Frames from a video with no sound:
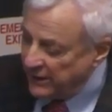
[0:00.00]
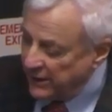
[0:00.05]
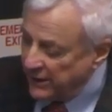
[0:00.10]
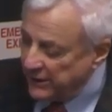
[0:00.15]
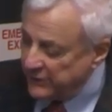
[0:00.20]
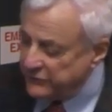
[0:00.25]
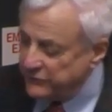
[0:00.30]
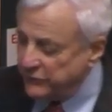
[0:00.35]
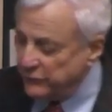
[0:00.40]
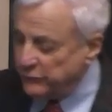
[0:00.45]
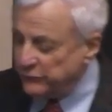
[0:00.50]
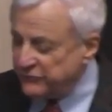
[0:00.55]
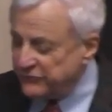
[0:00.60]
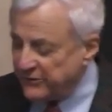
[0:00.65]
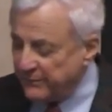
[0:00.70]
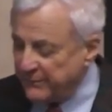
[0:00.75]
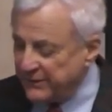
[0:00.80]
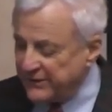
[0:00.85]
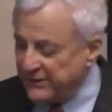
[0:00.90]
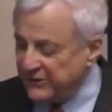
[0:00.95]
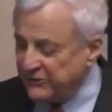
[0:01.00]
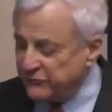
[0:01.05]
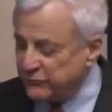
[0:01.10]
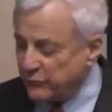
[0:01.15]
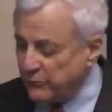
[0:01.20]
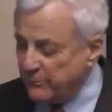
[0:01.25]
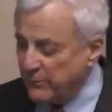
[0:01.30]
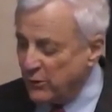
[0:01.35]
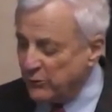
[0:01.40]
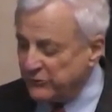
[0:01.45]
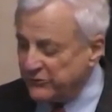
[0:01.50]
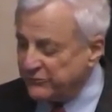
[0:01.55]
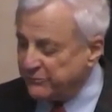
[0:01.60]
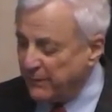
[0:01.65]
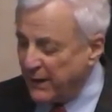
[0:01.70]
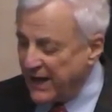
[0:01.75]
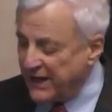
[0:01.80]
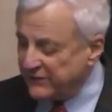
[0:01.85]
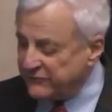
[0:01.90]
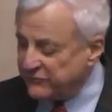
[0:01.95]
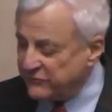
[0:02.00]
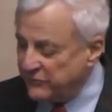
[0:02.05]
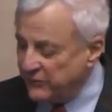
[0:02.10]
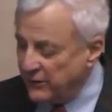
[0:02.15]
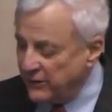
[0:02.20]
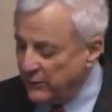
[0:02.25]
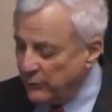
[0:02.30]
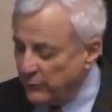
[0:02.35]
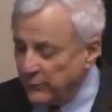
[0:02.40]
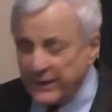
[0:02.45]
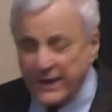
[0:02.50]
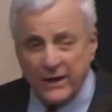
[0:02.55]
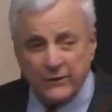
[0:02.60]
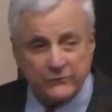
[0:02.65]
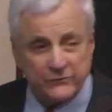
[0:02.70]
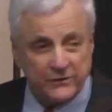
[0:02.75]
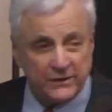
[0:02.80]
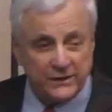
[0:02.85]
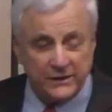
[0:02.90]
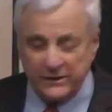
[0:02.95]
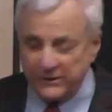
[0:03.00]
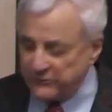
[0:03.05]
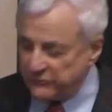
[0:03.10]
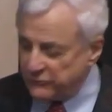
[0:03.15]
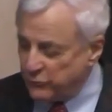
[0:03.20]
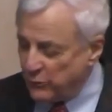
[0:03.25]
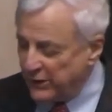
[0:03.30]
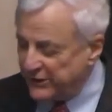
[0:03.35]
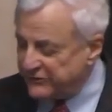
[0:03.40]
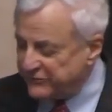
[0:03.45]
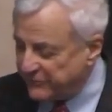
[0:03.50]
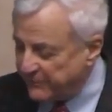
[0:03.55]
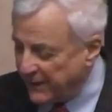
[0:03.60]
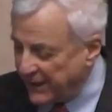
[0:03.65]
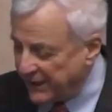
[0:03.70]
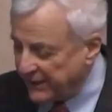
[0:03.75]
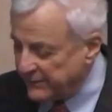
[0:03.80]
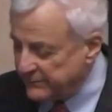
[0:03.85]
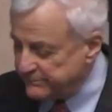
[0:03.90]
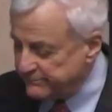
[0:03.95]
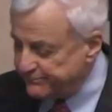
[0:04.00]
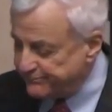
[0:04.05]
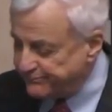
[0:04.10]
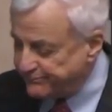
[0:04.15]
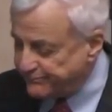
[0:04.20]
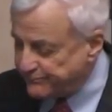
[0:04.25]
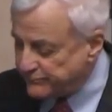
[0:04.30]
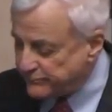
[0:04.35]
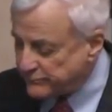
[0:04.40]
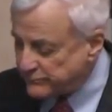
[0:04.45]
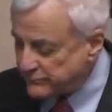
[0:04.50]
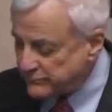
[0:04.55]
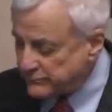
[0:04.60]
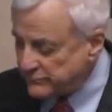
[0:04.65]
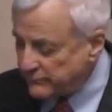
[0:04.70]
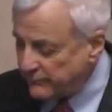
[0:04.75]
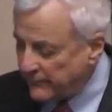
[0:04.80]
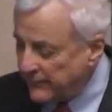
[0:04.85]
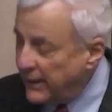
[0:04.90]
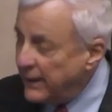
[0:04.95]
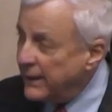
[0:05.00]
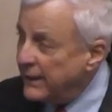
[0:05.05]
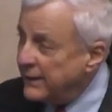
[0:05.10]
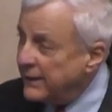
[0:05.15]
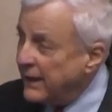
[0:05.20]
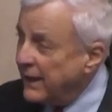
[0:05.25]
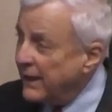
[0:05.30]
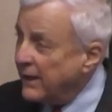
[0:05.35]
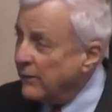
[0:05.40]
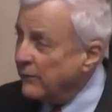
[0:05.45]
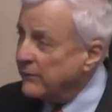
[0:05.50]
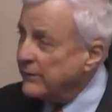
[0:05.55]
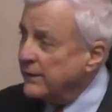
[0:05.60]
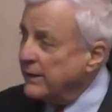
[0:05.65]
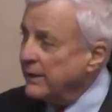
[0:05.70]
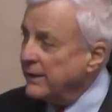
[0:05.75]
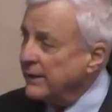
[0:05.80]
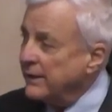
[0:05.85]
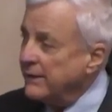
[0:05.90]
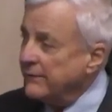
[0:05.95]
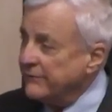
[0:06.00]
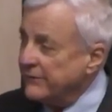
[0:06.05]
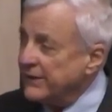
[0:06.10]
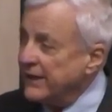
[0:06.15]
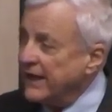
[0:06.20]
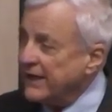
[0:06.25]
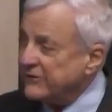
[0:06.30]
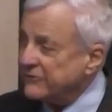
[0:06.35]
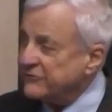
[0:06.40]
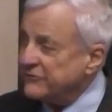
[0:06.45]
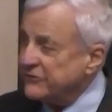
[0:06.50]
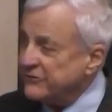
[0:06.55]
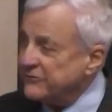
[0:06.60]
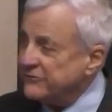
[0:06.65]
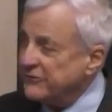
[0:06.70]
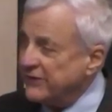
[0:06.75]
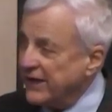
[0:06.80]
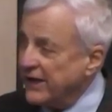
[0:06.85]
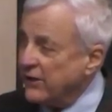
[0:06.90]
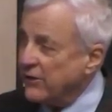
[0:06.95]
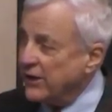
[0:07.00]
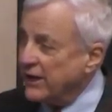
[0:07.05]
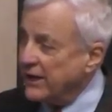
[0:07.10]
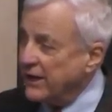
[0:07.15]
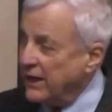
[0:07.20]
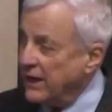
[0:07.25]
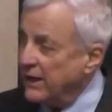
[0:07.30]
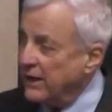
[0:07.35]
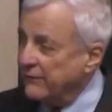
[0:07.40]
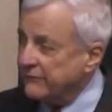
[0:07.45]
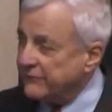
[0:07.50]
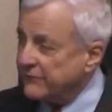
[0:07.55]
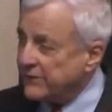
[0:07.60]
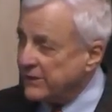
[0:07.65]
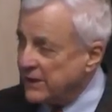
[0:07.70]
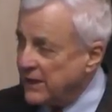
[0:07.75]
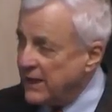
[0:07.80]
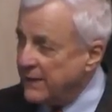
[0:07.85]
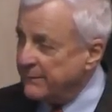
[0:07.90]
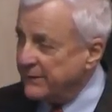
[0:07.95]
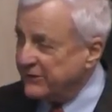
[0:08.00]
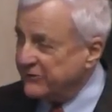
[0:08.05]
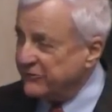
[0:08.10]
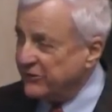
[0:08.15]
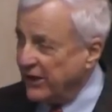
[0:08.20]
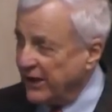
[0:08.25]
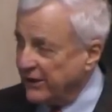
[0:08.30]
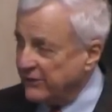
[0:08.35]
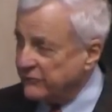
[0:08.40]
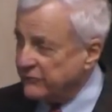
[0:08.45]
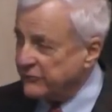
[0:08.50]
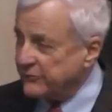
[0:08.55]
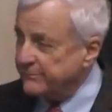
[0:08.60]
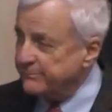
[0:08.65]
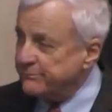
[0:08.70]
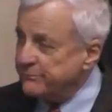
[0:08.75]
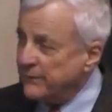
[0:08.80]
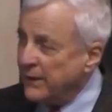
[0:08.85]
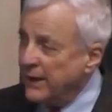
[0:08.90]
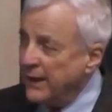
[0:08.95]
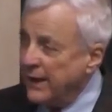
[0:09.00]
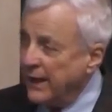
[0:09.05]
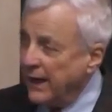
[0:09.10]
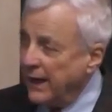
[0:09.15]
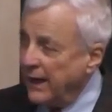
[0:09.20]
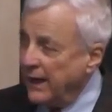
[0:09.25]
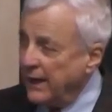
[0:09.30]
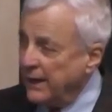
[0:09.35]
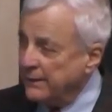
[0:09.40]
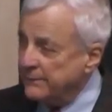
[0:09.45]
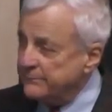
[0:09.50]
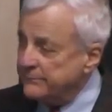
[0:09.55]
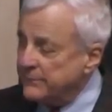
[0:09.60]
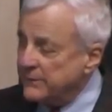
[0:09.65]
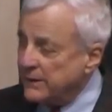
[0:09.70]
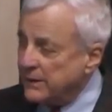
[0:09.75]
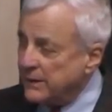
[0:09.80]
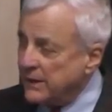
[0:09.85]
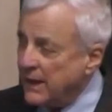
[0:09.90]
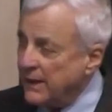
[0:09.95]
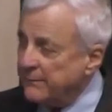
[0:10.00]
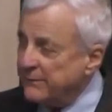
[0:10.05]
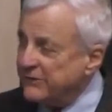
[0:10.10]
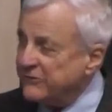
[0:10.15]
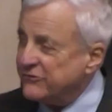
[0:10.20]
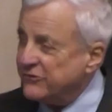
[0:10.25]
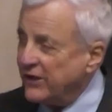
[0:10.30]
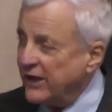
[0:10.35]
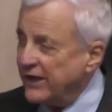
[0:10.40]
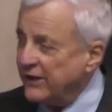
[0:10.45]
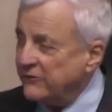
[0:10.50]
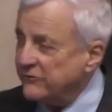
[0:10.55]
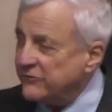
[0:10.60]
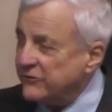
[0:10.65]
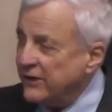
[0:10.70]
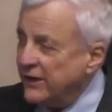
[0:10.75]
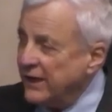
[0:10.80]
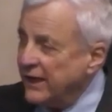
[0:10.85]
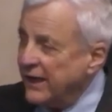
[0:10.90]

uh, to some of these remote spots without thinking twice about it. Now, the next is the area of climate change. Uh, climate change